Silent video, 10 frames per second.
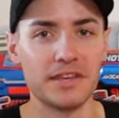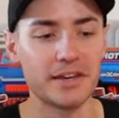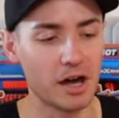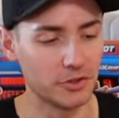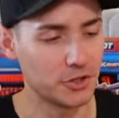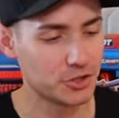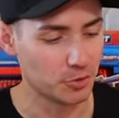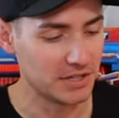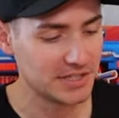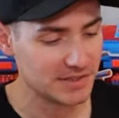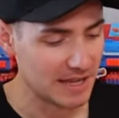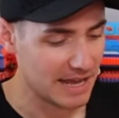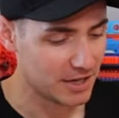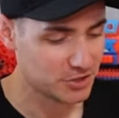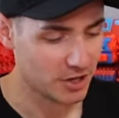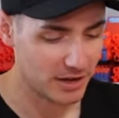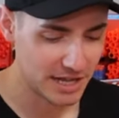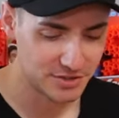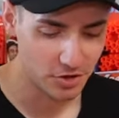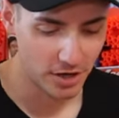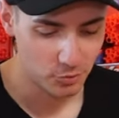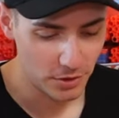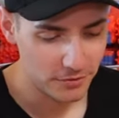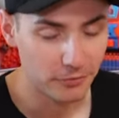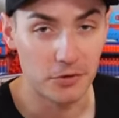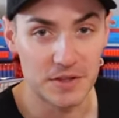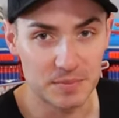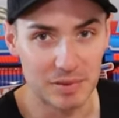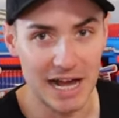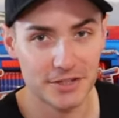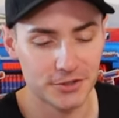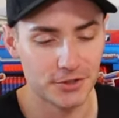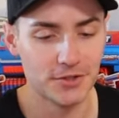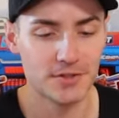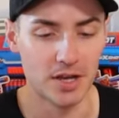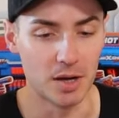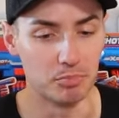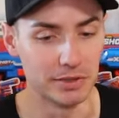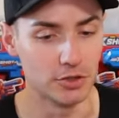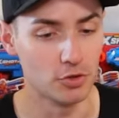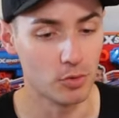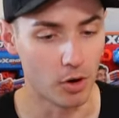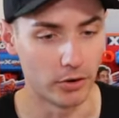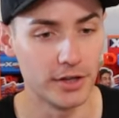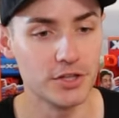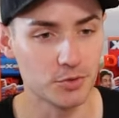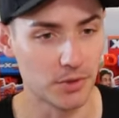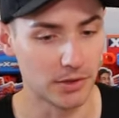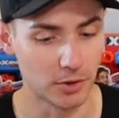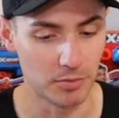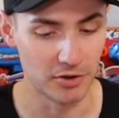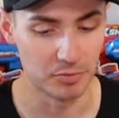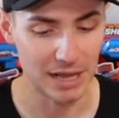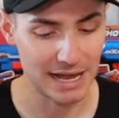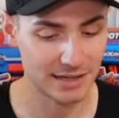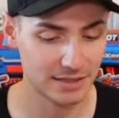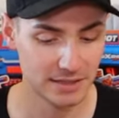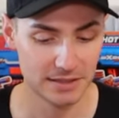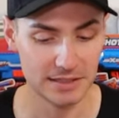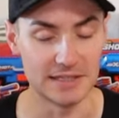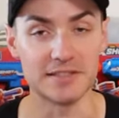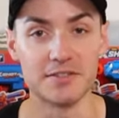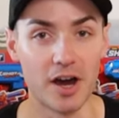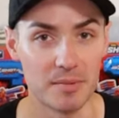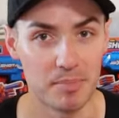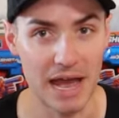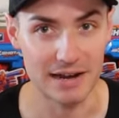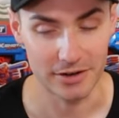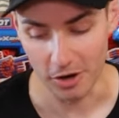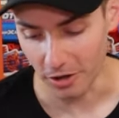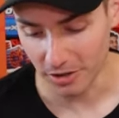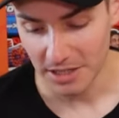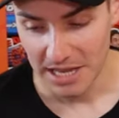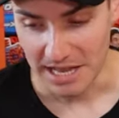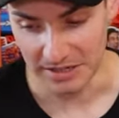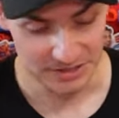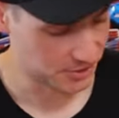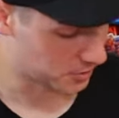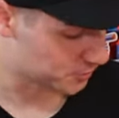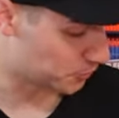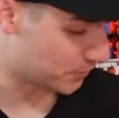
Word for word: the color choice that X-Shot has gone with for these blasters. Uh, blue, orange with a little bit of black is not bad at all. And it is also